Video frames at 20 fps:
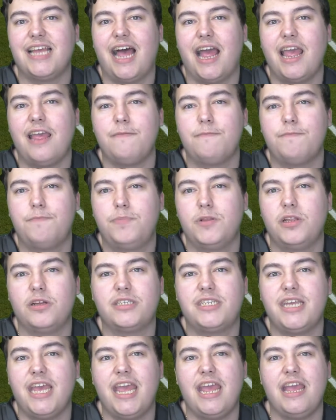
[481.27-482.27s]
like
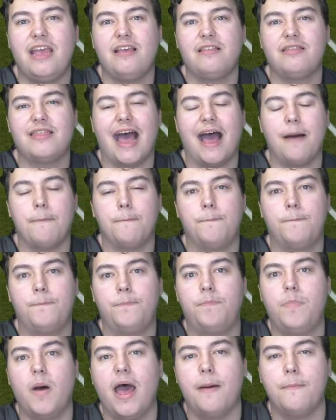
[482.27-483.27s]
bloody that
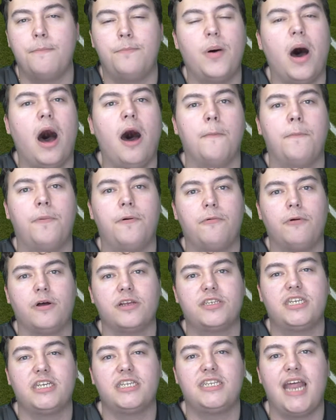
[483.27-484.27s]
Bob,
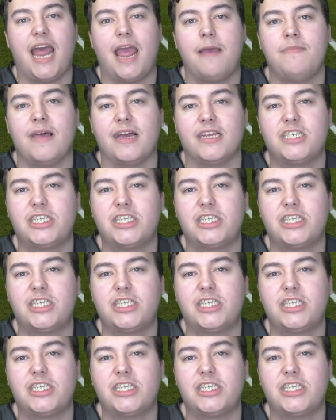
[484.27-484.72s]
what's his name? That